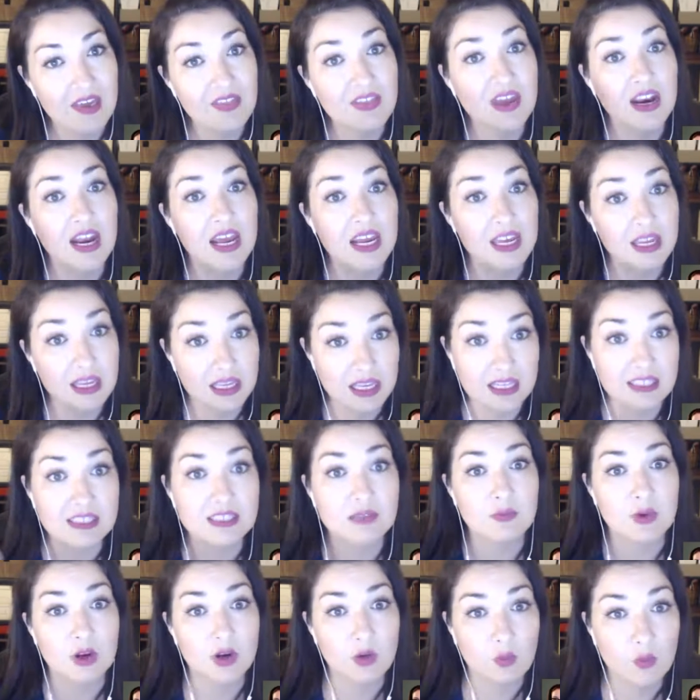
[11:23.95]
And then I can
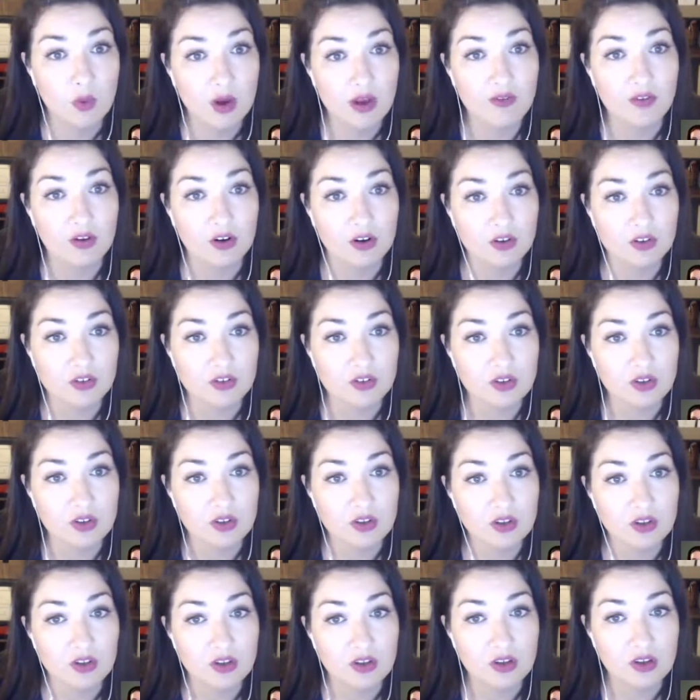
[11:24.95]
get someone on waivers.
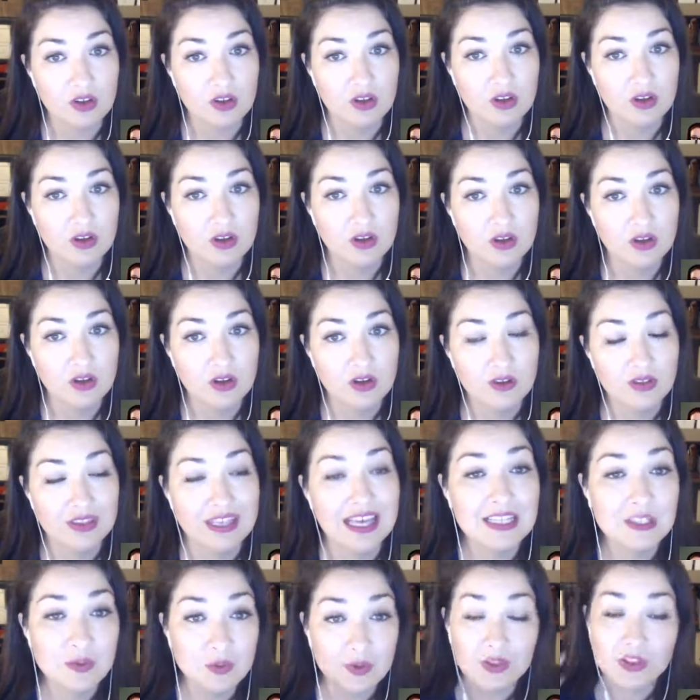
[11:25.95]

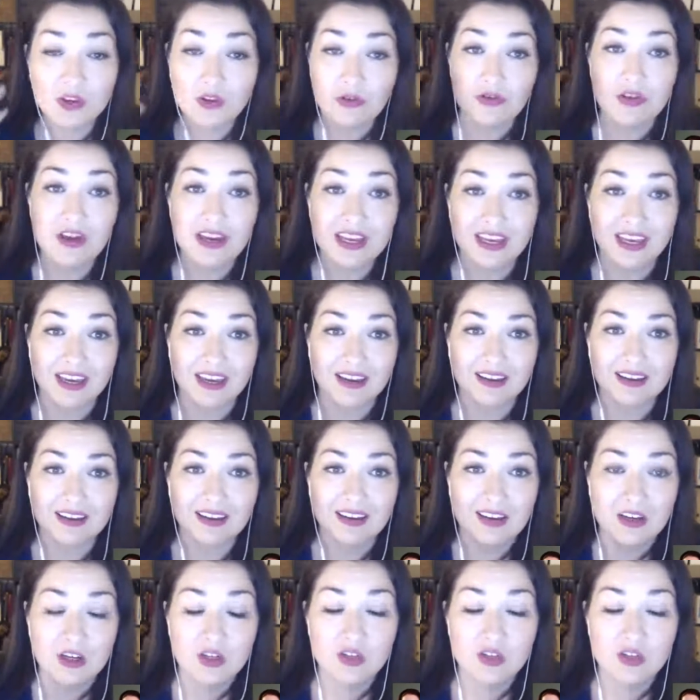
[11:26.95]
That's what they're thinking.